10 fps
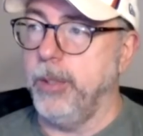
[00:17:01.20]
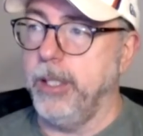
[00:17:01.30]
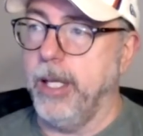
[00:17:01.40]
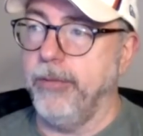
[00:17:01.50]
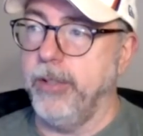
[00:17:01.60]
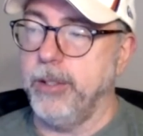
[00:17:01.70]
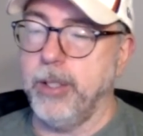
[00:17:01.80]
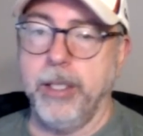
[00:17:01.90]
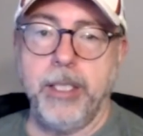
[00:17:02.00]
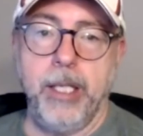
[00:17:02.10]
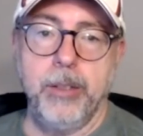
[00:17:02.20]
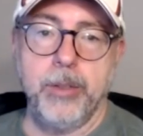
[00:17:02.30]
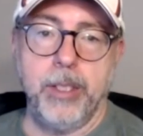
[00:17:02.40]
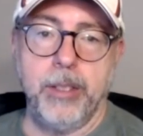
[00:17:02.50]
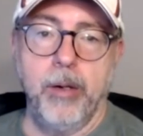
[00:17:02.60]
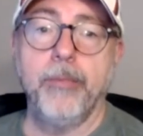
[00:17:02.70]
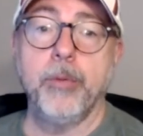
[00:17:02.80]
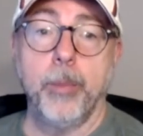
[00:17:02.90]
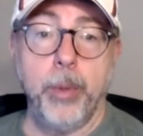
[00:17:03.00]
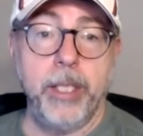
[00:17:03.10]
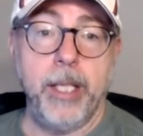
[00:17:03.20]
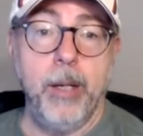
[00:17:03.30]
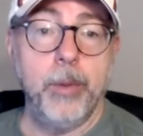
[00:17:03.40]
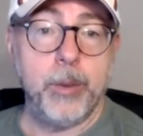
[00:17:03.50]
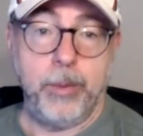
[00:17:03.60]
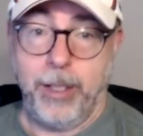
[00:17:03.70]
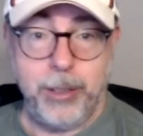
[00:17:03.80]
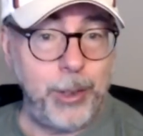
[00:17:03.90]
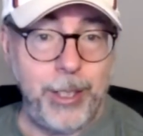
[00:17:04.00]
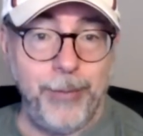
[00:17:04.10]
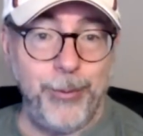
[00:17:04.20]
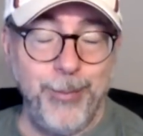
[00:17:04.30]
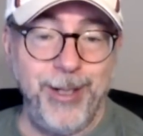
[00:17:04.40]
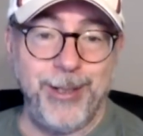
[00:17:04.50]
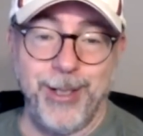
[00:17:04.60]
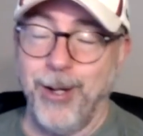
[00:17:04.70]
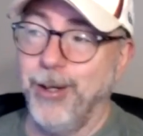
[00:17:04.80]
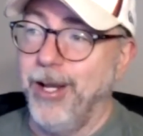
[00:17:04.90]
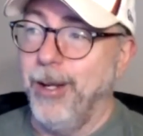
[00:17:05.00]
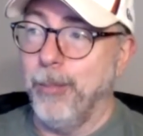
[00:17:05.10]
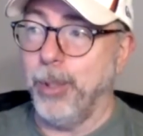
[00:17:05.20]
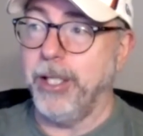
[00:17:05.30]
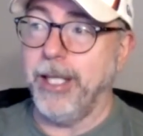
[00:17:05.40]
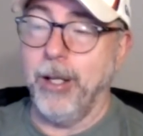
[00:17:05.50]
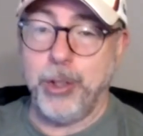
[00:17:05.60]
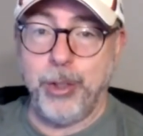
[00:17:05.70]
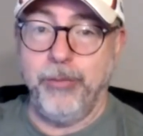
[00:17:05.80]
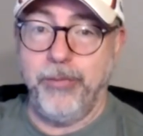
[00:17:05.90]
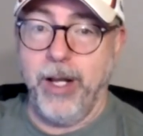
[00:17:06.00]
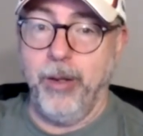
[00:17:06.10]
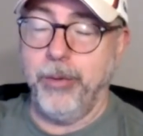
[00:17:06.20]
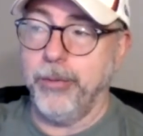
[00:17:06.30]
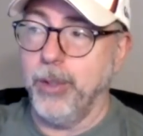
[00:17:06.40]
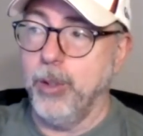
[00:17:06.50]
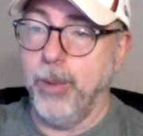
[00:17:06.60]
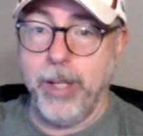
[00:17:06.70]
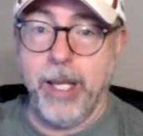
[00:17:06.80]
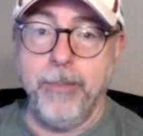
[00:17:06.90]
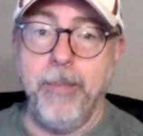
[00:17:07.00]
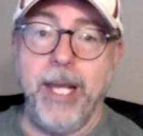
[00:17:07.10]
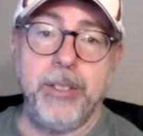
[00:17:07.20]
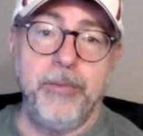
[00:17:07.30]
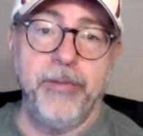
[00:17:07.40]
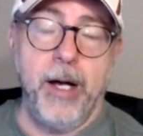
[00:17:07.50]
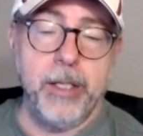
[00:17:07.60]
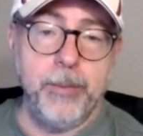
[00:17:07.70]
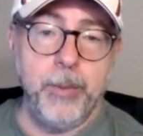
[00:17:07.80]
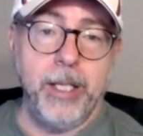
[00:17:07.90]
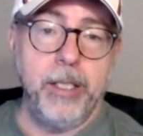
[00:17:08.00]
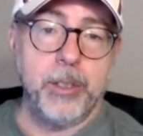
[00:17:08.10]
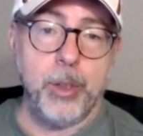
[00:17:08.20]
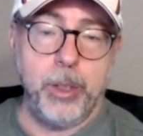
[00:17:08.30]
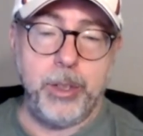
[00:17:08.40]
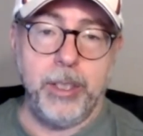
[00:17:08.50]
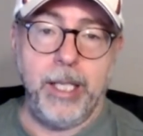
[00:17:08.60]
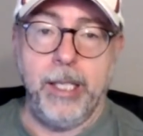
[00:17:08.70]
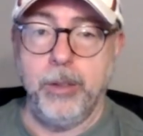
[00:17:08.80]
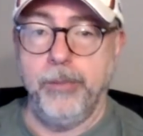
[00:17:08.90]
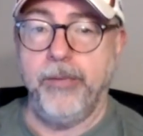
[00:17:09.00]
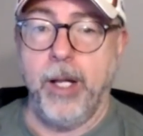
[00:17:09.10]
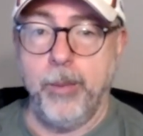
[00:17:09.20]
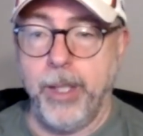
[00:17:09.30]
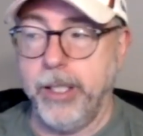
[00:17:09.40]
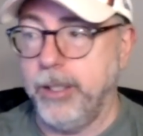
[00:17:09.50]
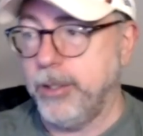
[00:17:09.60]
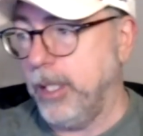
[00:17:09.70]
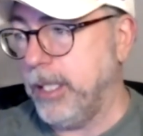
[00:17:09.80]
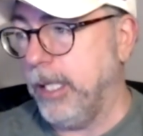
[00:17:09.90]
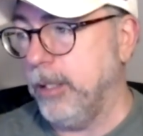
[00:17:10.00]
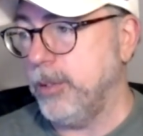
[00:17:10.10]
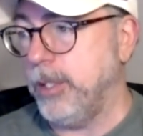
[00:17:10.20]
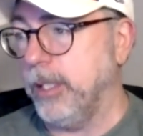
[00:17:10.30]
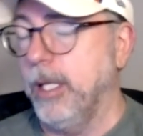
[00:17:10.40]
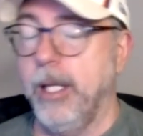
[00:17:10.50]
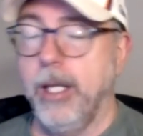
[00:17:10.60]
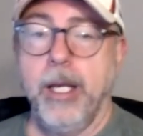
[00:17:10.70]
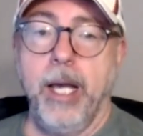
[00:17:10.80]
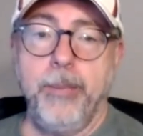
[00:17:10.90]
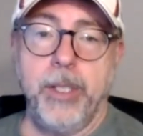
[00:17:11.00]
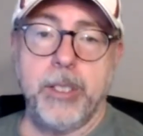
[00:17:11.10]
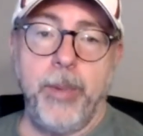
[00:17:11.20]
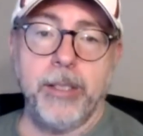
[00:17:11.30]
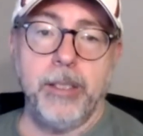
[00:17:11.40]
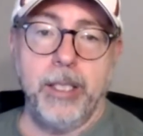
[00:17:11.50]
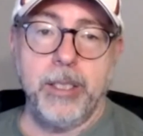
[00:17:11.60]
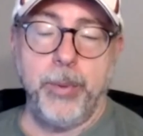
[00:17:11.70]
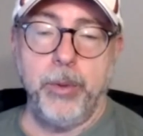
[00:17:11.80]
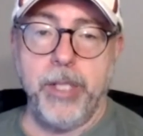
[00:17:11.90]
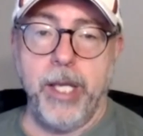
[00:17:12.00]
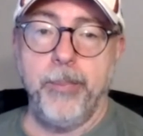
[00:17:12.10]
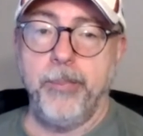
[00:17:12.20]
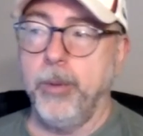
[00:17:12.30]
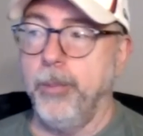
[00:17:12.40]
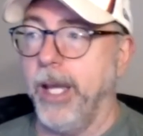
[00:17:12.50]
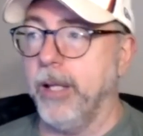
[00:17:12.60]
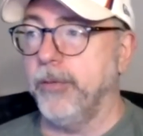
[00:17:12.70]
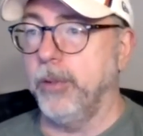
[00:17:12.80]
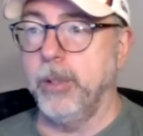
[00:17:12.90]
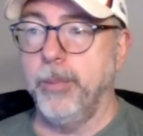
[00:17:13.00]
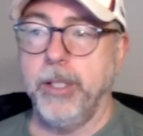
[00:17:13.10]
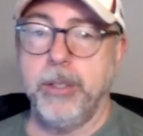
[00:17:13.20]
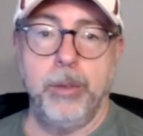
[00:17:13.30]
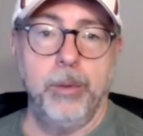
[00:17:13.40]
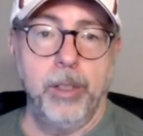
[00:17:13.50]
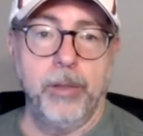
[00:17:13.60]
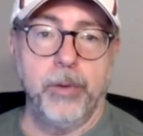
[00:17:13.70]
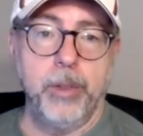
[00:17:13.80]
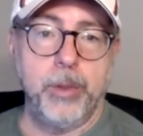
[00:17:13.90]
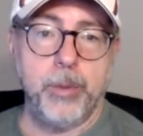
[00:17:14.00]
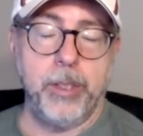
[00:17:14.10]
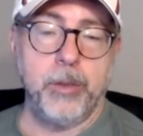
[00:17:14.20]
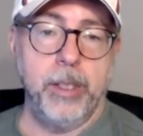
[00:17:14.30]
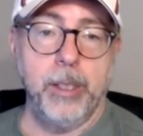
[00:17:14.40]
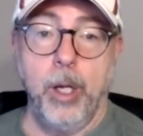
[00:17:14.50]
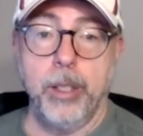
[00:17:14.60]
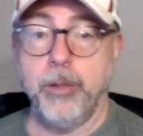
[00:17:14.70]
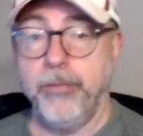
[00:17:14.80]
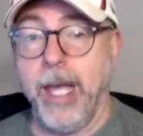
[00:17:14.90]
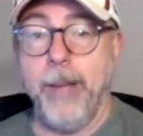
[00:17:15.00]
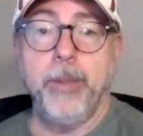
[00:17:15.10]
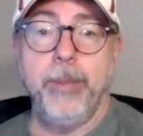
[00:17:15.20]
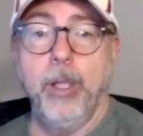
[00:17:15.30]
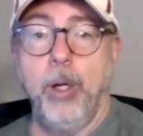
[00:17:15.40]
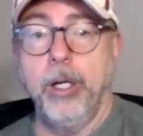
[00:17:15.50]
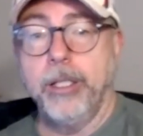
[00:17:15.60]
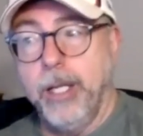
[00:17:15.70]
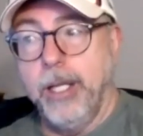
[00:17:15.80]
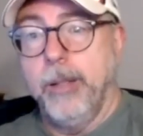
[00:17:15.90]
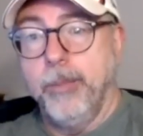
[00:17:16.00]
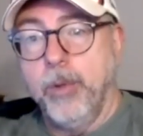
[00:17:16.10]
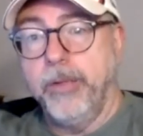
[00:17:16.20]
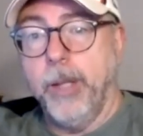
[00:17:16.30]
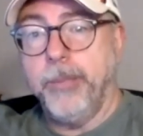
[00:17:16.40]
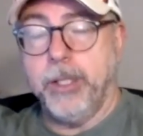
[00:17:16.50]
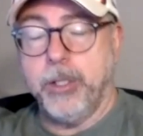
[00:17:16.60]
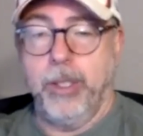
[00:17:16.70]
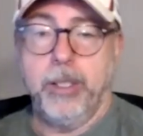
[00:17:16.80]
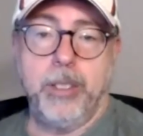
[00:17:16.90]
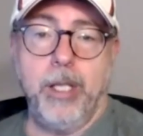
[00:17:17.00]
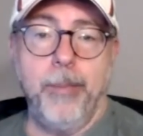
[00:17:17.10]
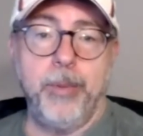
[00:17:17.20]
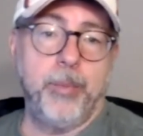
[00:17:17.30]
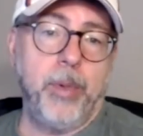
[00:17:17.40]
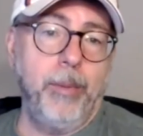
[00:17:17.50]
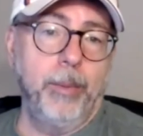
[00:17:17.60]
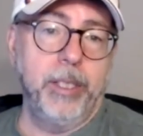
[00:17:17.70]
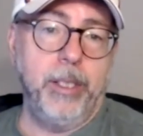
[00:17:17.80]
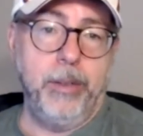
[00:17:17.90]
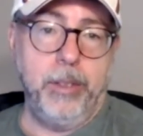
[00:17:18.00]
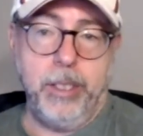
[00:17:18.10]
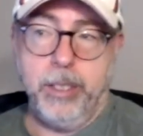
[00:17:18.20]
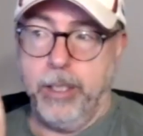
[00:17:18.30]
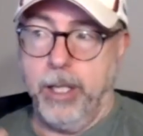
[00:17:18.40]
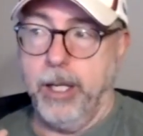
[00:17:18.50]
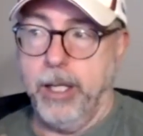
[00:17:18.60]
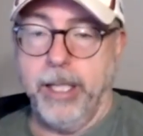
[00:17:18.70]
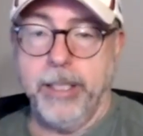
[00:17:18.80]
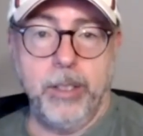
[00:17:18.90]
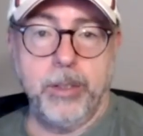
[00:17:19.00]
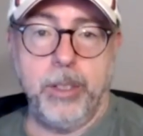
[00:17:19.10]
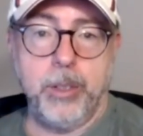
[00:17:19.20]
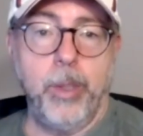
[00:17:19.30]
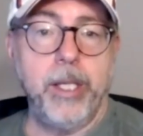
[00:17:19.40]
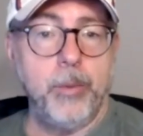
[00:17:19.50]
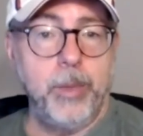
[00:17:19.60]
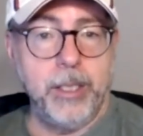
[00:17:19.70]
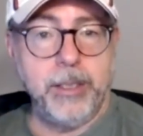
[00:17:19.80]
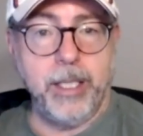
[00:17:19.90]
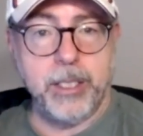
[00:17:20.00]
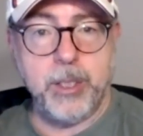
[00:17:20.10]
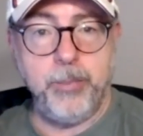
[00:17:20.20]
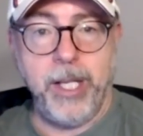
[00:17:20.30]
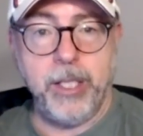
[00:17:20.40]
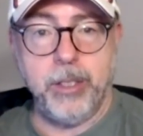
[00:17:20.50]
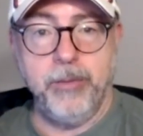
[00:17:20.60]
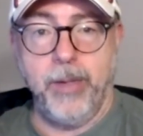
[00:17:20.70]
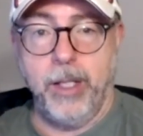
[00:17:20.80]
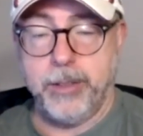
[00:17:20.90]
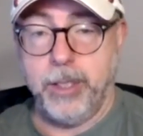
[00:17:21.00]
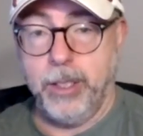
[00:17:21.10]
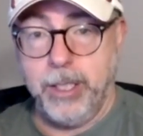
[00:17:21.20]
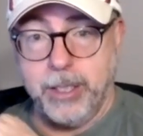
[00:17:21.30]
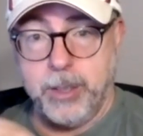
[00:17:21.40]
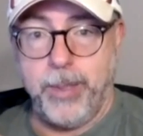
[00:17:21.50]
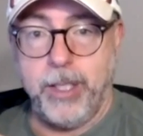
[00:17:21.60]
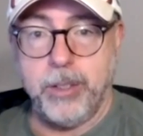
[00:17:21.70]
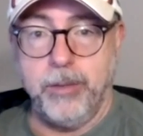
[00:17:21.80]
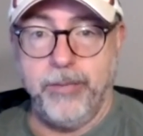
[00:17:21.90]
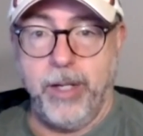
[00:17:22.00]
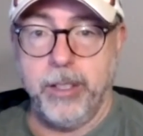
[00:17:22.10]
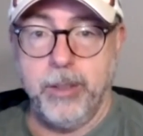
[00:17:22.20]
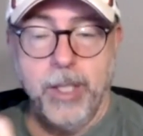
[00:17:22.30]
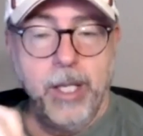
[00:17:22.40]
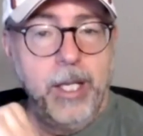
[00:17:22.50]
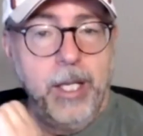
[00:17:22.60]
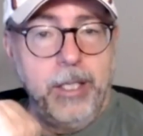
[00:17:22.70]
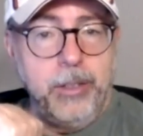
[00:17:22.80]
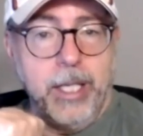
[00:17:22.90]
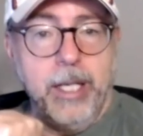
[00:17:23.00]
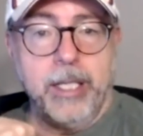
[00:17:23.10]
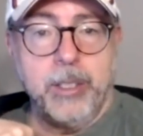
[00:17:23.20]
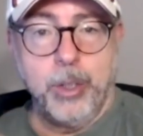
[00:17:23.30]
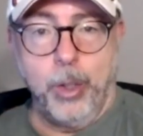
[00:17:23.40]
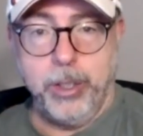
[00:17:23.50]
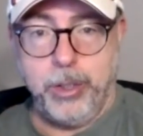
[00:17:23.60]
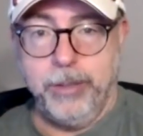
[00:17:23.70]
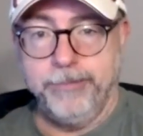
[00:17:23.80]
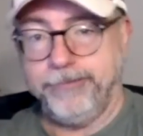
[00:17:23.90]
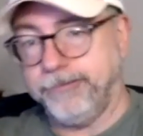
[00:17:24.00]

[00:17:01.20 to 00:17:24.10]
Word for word: We have an inside candlestick there after a breakout, which I just said a few minutes ago. Breakout should follow through, but we had massive volume. We had an exhaustion candle followed by an inside candlestick. I'd be expecting that to pull back, pull back for a little bit to look for a new swing trade long. So if you happen to be long, moving up that trailing stop is probably the uh, ideal situation when you get that expansion in volatility, expansion in volume. You get exhaustion,